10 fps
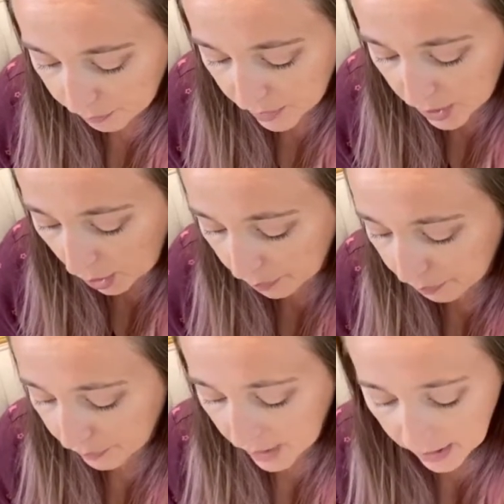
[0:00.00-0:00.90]
So
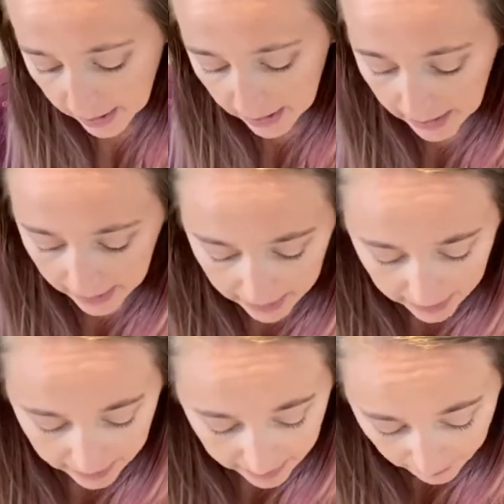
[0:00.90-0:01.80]
in
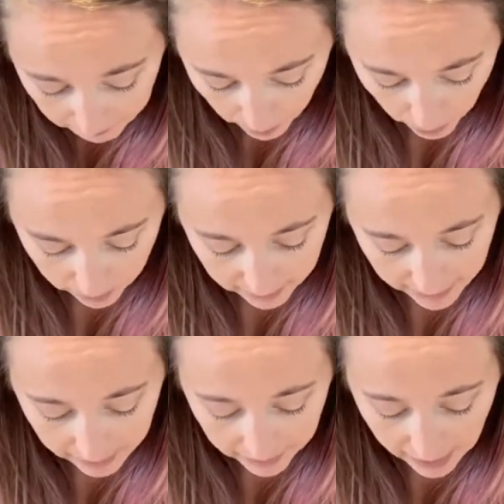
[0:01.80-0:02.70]
December, they
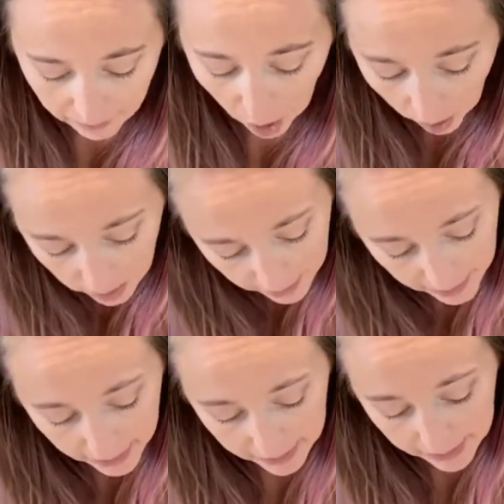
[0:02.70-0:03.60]
even have
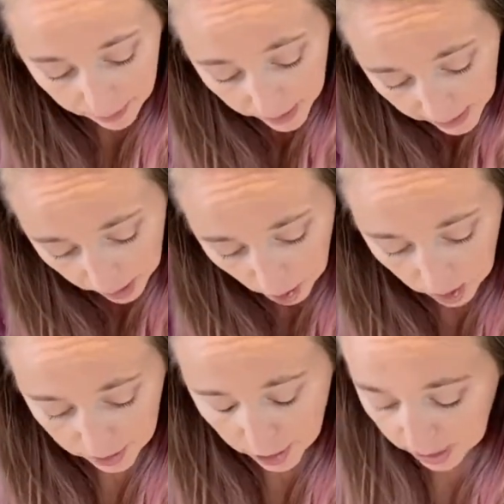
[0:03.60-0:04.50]
holiday greeting
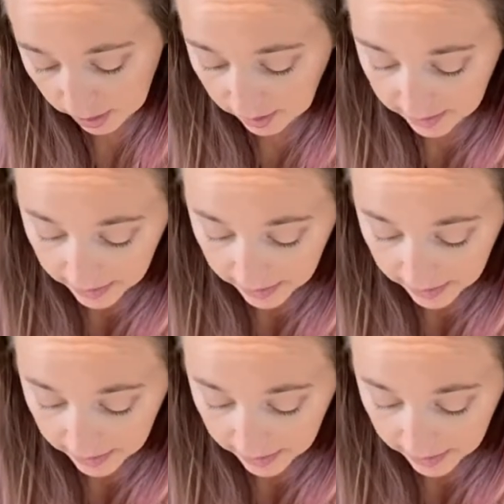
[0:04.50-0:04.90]
cards checklist,